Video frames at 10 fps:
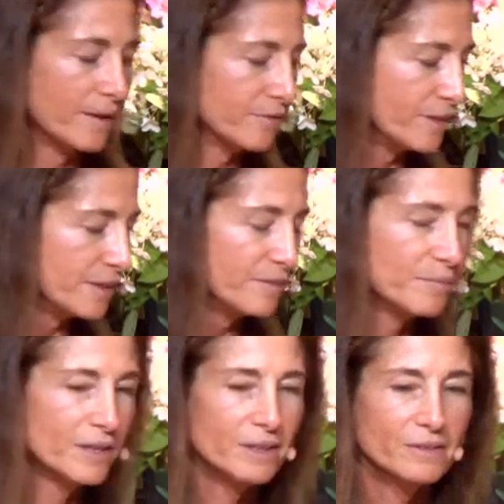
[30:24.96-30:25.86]
A friend
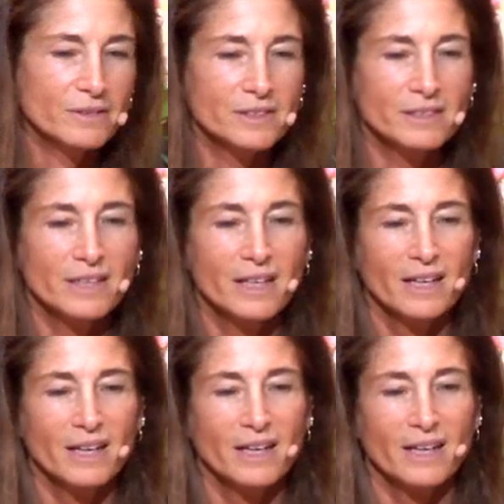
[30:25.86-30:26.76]
of mine was
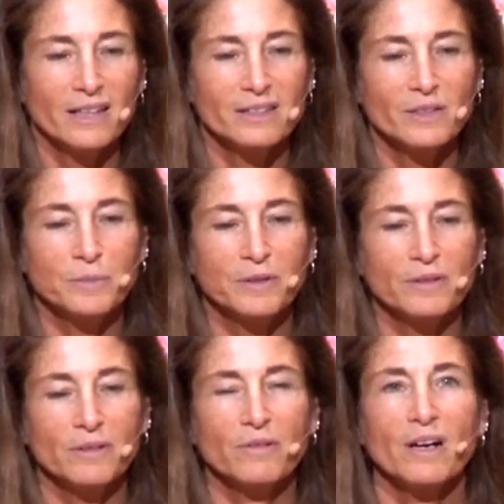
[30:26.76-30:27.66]
at
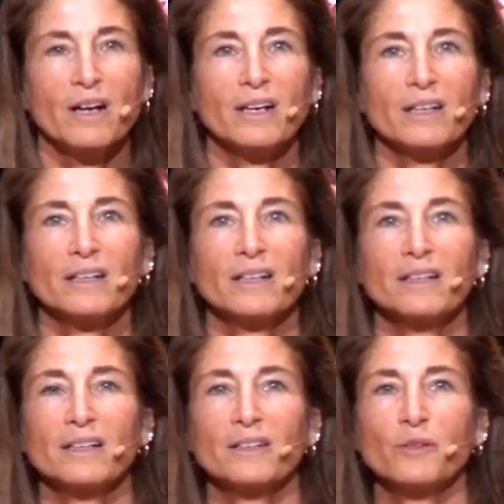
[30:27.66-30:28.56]
Spirit Rock
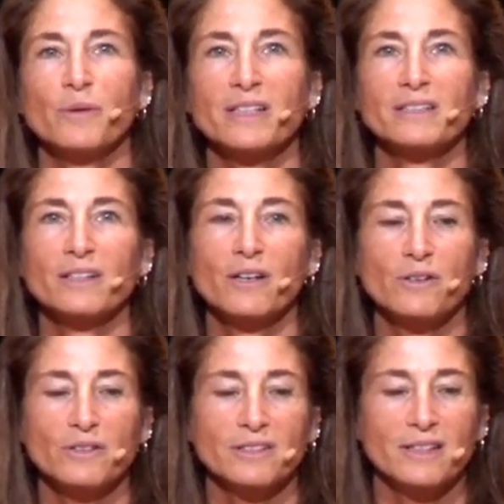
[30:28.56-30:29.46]
on the West
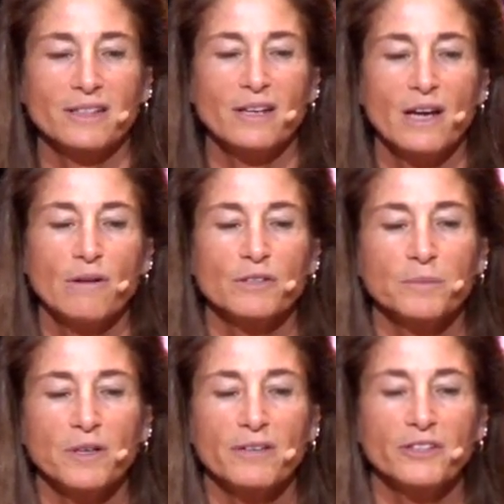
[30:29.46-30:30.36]
Coast and was
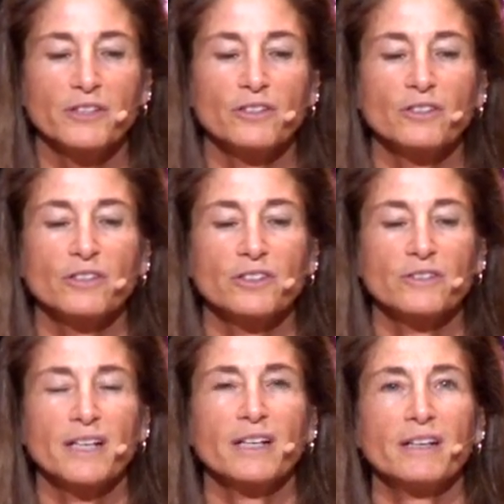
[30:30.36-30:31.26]
part of a year-long
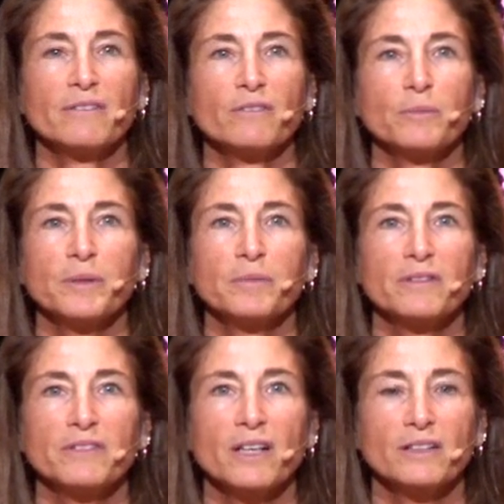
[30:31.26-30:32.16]
training for people
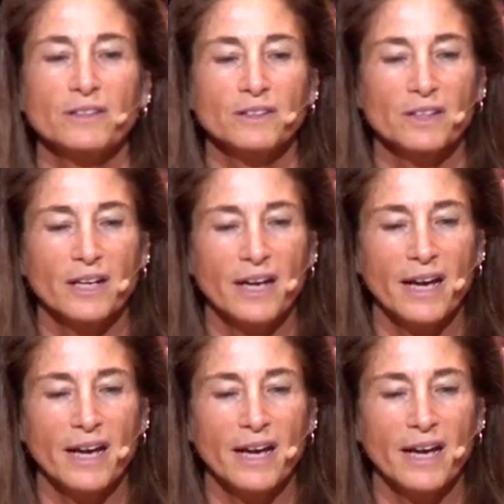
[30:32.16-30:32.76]
of color.